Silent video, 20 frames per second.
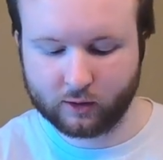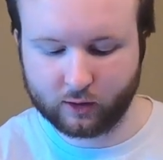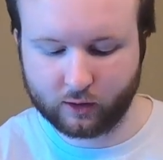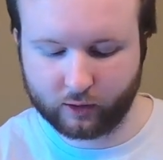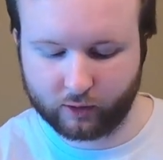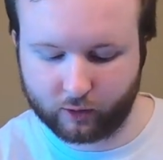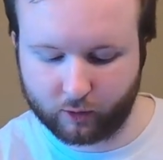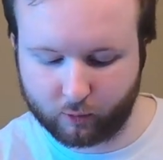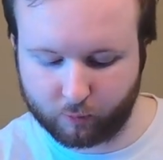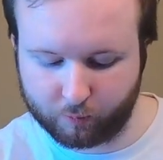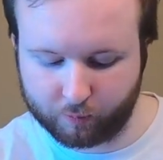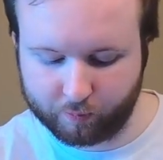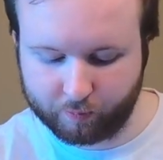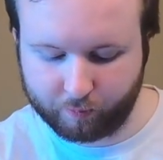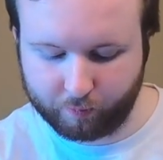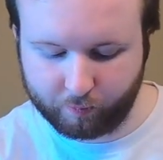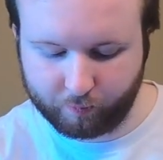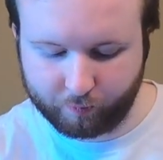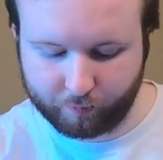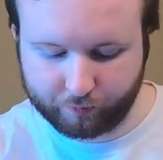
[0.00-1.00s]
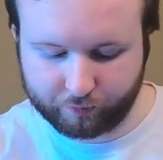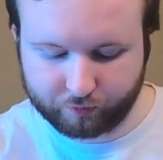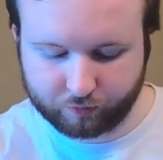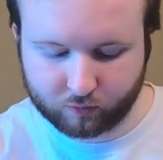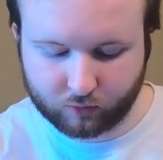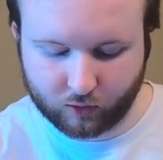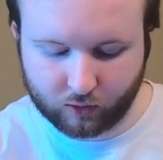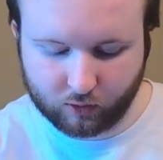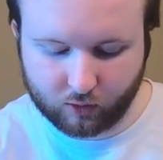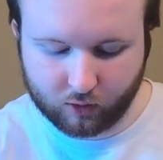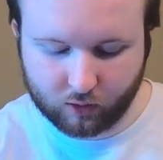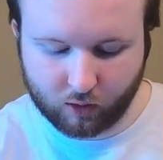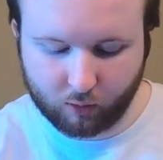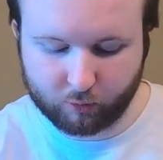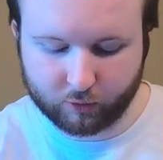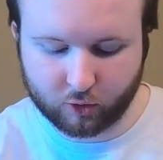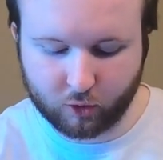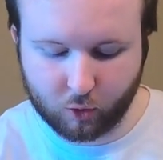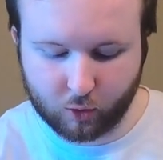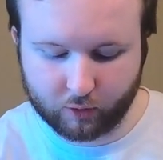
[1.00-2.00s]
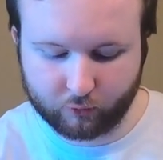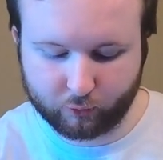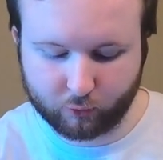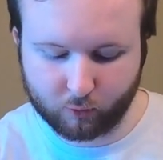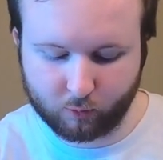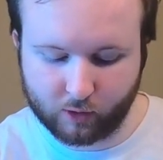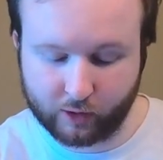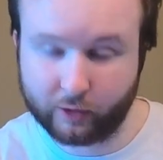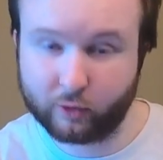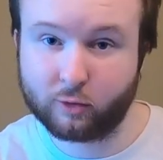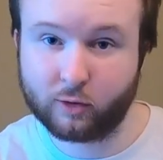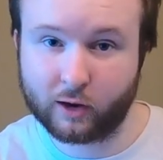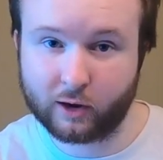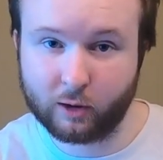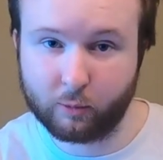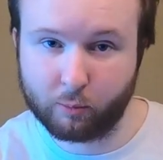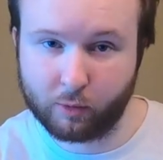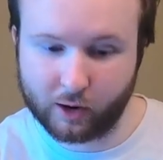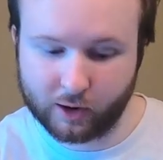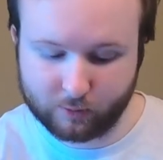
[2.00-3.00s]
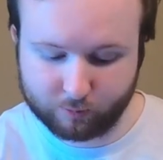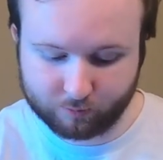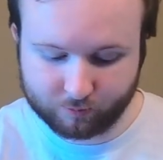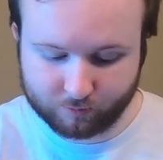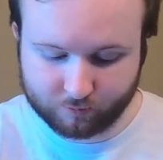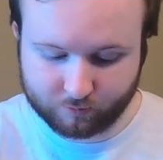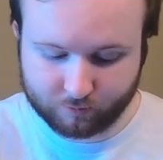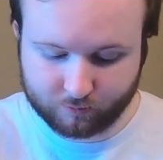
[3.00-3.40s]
I'm gonna go in for my second bite.